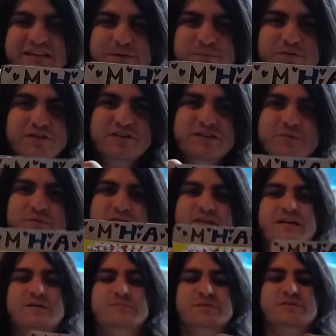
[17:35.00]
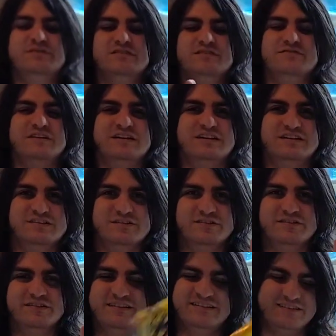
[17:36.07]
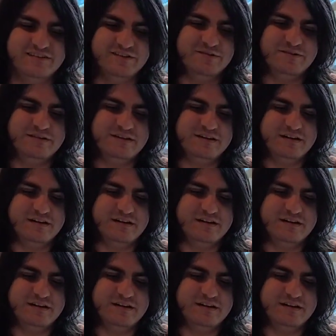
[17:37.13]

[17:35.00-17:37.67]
labeled on it with like a bunch of different colors, so